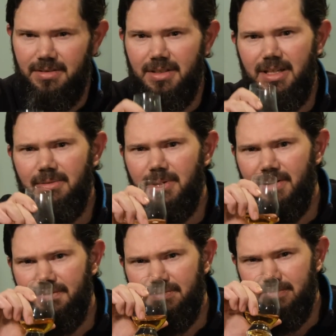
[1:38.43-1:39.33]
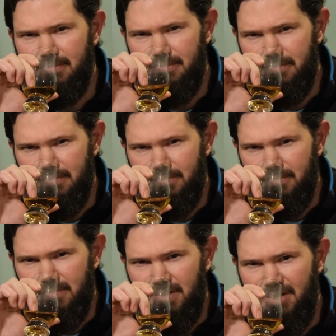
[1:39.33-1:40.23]
Then I'm kind
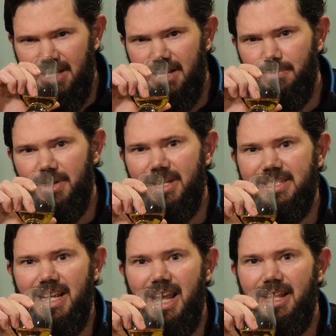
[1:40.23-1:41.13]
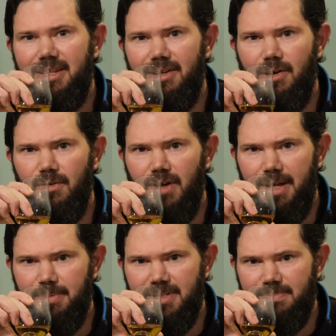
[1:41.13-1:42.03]
of hit with this ethanol
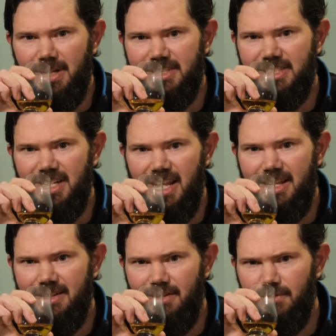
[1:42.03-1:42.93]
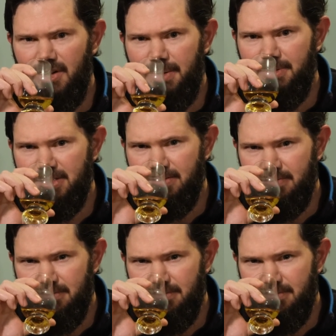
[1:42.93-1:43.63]
vapors, pungent ethanol vapors.